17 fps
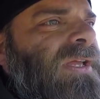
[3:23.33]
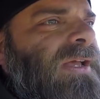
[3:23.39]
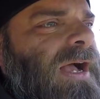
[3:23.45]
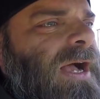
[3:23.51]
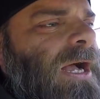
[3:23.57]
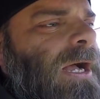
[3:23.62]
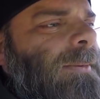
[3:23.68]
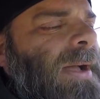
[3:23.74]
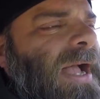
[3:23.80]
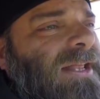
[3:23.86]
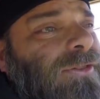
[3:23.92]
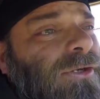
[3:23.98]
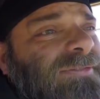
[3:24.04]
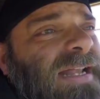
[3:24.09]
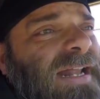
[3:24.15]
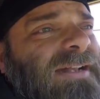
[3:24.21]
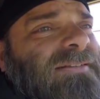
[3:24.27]
I
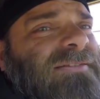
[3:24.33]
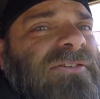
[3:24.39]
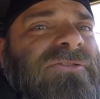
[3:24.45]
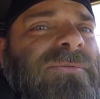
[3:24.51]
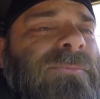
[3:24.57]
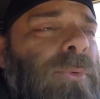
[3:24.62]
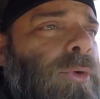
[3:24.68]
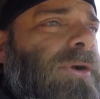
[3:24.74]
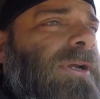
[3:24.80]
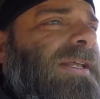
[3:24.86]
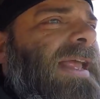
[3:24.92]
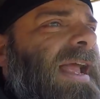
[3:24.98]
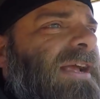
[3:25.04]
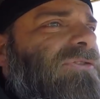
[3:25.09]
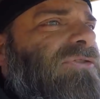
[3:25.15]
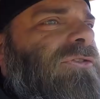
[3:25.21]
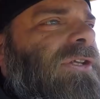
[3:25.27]
looked at it this morning,
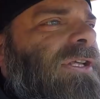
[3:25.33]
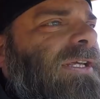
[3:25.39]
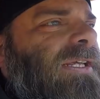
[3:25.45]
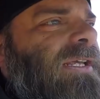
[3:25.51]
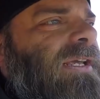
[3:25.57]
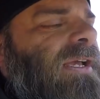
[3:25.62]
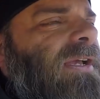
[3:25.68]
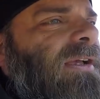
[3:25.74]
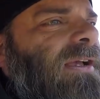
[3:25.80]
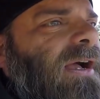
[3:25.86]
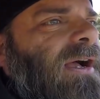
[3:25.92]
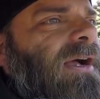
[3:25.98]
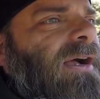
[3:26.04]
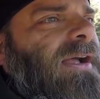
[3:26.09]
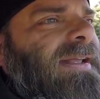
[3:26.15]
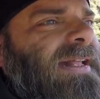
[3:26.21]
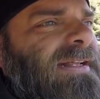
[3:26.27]
actually,
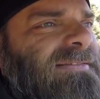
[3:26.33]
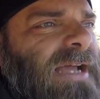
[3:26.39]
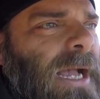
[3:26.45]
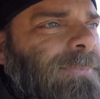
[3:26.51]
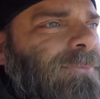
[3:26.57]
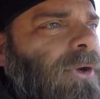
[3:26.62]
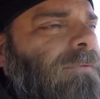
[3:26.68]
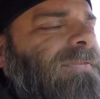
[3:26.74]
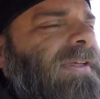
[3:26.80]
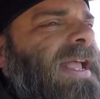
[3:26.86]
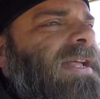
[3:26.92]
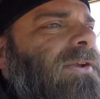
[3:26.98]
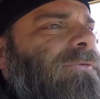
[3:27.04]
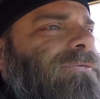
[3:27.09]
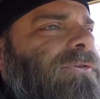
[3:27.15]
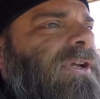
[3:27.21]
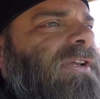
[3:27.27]
and I topped off the
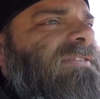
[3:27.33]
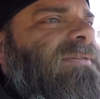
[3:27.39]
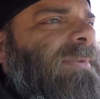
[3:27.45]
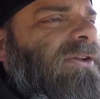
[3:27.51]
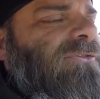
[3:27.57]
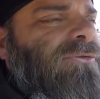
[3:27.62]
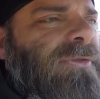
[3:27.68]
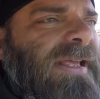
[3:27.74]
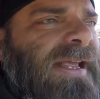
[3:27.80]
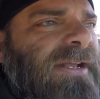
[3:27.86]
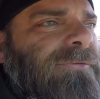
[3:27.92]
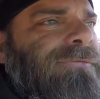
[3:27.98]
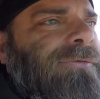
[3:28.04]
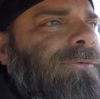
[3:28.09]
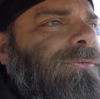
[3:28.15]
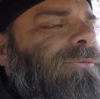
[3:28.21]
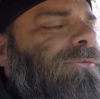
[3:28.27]
antifreeze to make sure the
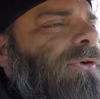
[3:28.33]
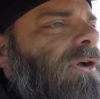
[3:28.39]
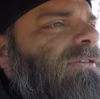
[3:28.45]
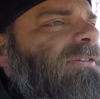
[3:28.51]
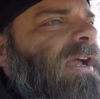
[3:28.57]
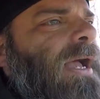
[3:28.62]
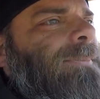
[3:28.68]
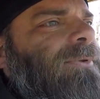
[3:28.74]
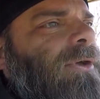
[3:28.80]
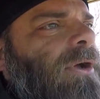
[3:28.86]
antifreeze was all topped